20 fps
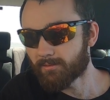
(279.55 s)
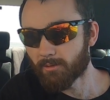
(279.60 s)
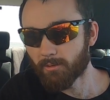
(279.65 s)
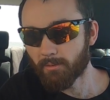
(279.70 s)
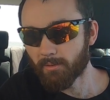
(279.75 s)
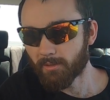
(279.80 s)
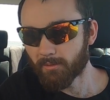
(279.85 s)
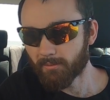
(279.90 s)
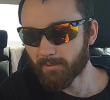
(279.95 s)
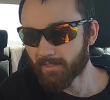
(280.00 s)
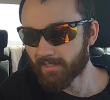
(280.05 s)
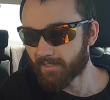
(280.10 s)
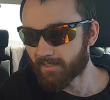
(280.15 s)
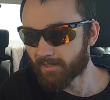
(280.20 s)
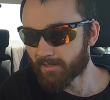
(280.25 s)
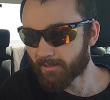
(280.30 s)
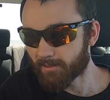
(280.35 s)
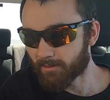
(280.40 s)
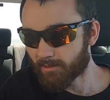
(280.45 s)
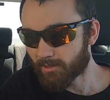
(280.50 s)
We don't really
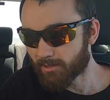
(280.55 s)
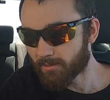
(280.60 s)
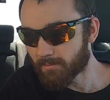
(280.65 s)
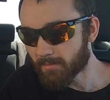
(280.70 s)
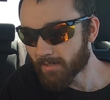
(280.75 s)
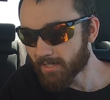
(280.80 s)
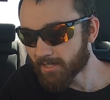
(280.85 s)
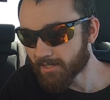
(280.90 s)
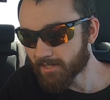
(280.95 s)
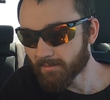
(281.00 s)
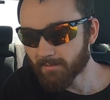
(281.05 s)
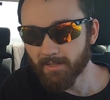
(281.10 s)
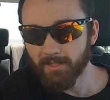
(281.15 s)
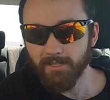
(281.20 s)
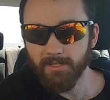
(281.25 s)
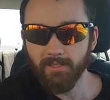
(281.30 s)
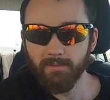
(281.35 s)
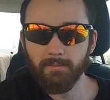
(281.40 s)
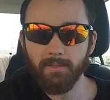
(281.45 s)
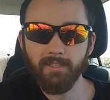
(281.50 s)
know too much, I'm
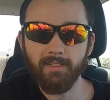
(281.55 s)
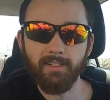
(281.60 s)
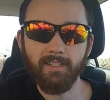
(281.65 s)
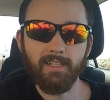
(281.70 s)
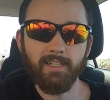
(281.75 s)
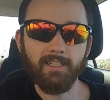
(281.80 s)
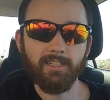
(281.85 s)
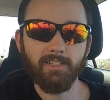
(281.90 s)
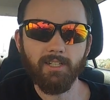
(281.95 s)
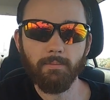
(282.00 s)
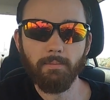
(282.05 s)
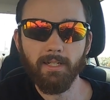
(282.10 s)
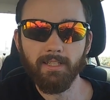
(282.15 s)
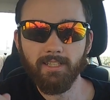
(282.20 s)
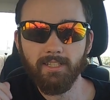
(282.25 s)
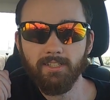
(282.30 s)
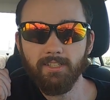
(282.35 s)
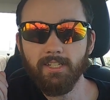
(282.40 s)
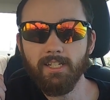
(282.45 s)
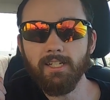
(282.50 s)
not sure, but it's all
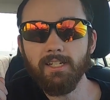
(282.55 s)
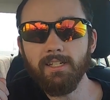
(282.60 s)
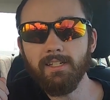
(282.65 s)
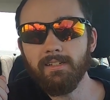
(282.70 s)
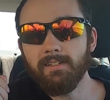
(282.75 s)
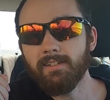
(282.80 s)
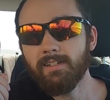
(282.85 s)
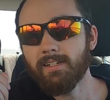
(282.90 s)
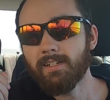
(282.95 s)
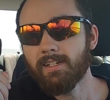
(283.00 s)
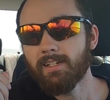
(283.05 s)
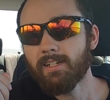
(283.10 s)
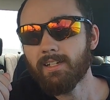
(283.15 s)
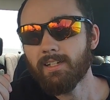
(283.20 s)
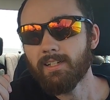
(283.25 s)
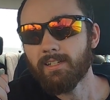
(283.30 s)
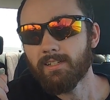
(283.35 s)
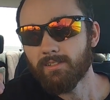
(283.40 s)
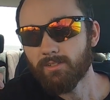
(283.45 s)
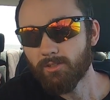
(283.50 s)
about this key.
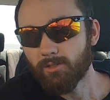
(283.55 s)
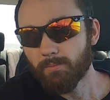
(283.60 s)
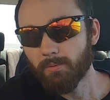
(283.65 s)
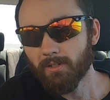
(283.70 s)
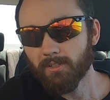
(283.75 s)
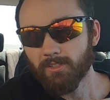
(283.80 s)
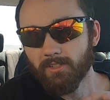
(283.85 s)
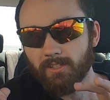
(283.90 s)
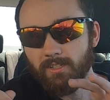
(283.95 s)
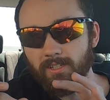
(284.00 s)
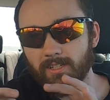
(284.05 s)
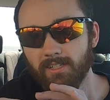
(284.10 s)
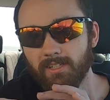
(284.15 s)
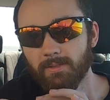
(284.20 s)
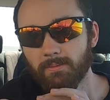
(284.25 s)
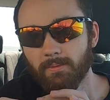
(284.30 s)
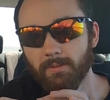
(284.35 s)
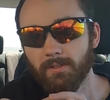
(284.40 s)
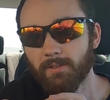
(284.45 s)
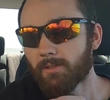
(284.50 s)
Two parts of the key
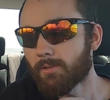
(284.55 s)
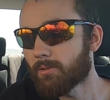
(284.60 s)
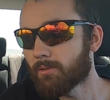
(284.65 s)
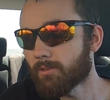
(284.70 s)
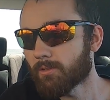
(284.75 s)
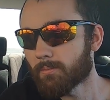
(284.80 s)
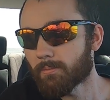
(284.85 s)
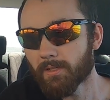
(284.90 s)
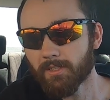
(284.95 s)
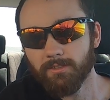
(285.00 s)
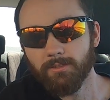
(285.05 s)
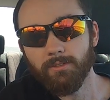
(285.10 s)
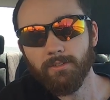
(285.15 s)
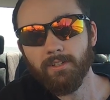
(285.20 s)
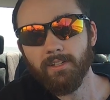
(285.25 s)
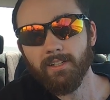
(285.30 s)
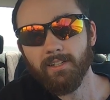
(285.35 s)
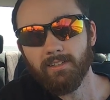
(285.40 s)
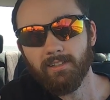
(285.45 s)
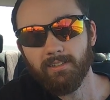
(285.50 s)
is pretty cool, a little puzzle
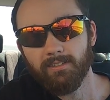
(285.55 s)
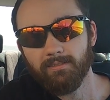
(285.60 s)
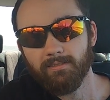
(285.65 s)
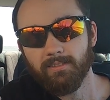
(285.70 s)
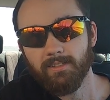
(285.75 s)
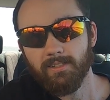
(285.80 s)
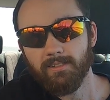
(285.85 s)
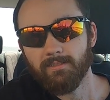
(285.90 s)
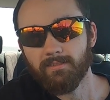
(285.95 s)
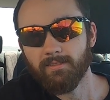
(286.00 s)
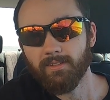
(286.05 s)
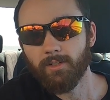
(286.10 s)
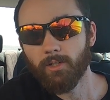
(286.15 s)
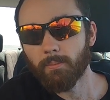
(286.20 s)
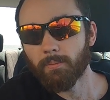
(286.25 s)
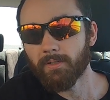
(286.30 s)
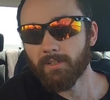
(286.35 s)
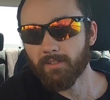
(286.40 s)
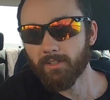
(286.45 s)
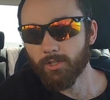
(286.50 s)
thing, and then they
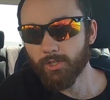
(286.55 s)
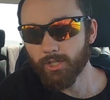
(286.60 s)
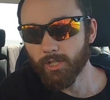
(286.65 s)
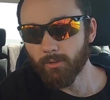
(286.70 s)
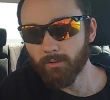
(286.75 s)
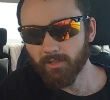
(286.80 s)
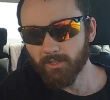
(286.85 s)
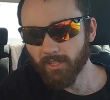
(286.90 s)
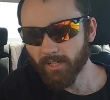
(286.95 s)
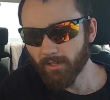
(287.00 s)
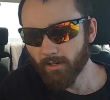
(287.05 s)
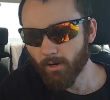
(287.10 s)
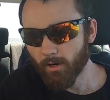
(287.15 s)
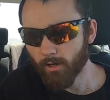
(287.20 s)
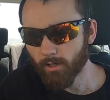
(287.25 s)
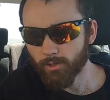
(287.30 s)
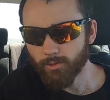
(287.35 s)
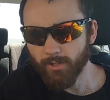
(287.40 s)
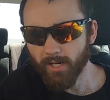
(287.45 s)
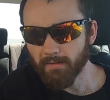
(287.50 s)
open it, they show it. It's like a
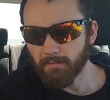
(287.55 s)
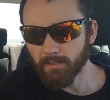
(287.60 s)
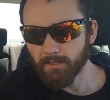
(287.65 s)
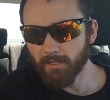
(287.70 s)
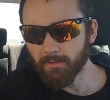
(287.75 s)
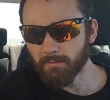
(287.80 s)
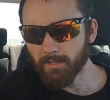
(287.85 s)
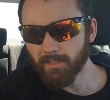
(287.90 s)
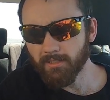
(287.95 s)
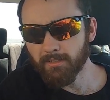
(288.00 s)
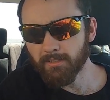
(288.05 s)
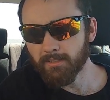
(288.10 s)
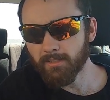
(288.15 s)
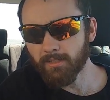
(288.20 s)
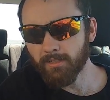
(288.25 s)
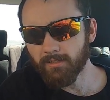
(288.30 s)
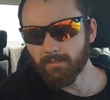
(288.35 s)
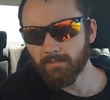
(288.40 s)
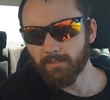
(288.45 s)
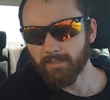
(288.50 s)
hard drive or something that's
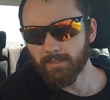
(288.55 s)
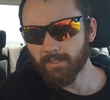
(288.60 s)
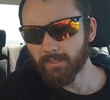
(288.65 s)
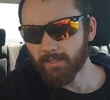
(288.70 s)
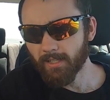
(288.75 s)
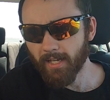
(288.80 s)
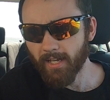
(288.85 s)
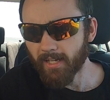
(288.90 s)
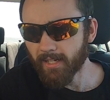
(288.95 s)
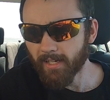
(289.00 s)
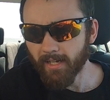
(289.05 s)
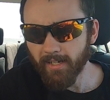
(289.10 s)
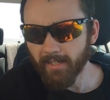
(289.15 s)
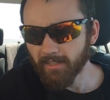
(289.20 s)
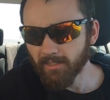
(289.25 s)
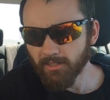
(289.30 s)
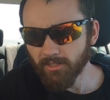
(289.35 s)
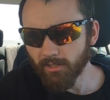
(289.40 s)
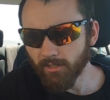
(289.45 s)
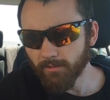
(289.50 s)
in it. Is it the A I
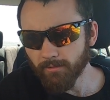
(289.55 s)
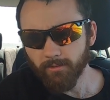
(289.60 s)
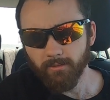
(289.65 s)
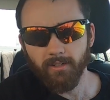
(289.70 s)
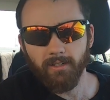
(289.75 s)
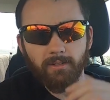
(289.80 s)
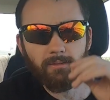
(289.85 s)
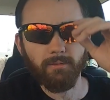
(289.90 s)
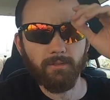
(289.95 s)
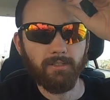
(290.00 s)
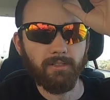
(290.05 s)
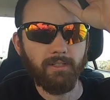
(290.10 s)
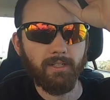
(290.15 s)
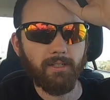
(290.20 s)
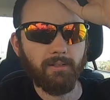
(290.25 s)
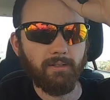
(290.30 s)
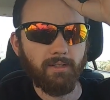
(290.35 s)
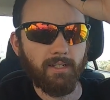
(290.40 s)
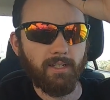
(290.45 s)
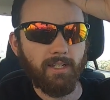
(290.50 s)
itself, or I don't really
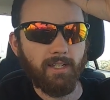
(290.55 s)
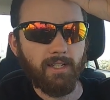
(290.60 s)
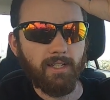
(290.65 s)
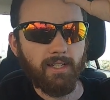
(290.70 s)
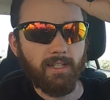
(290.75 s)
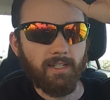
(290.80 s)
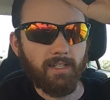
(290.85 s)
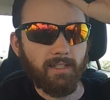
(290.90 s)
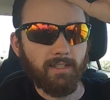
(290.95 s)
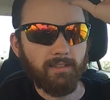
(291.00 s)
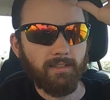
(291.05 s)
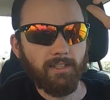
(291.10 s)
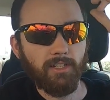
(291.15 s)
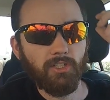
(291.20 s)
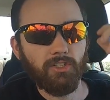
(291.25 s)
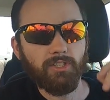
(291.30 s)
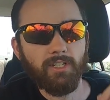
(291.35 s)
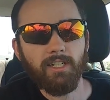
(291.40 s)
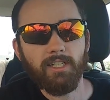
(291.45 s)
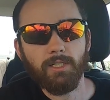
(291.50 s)
know. They
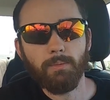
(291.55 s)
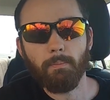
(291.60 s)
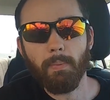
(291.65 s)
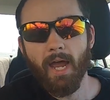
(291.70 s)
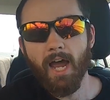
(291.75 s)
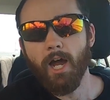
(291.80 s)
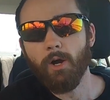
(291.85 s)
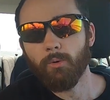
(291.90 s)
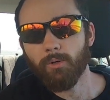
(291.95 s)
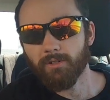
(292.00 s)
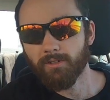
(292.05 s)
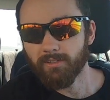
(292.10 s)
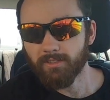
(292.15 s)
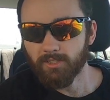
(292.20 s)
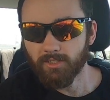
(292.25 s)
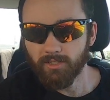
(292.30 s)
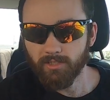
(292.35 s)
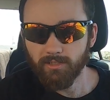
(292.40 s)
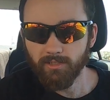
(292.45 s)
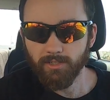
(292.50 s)
just say it's power,
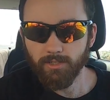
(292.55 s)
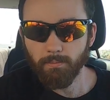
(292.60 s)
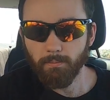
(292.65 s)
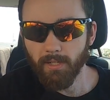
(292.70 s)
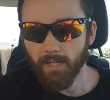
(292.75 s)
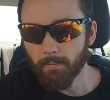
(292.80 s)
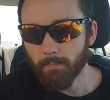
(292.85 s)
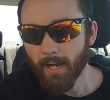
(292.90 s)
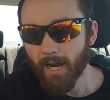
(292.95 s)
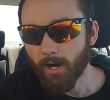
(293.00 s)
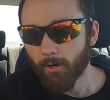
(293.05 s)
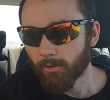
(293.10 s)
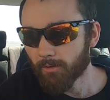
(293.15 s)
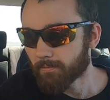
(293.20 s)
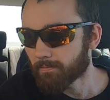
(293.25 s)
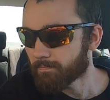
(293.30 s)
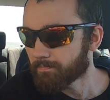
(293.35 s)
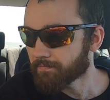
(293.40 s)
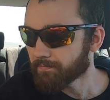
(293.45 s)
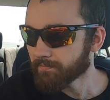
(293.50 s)
it's it's big
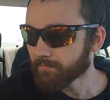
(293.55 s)
power.